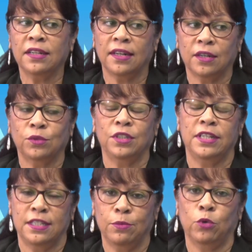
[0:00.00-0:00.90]
out in
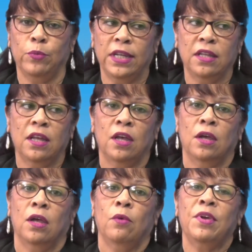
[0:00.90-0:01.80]
this moment
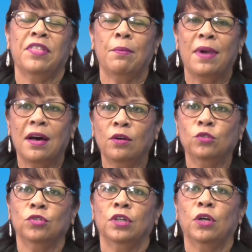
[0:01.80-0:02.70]
with
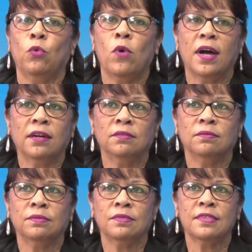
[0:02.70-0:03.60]
about
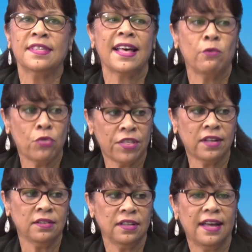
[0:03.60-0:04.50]

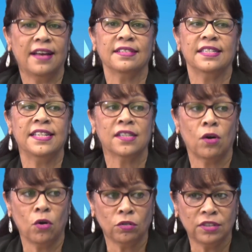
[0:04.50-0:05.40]

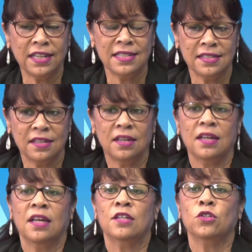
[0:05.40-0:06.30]
1,600
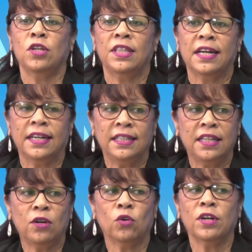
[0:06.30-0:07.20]

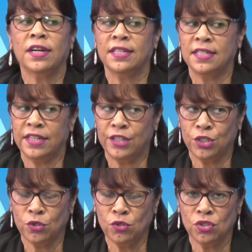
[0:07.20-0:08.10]
solidarity
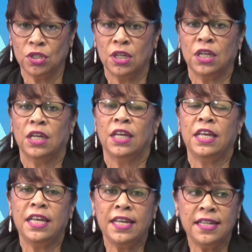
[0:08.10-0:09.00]
organizations
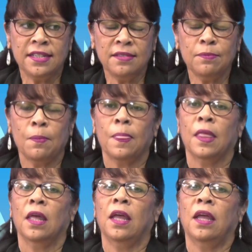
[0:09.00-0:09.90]
in
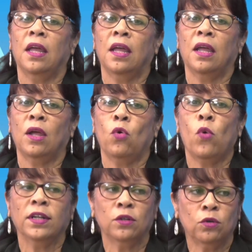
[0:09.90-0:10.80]

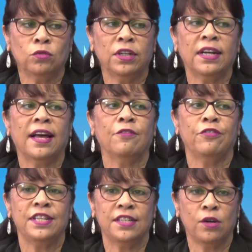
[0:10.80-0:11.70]

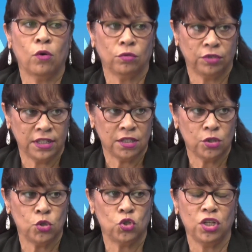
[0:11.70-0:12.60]
150 countries.
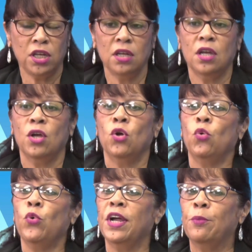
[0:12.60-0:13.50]
You see,
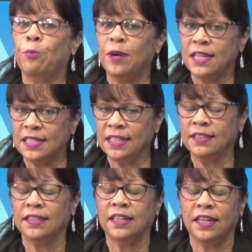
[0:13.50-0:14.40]
we are
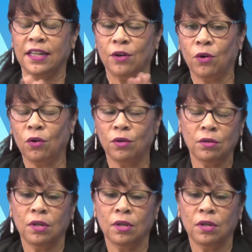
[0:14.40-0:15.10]
present in all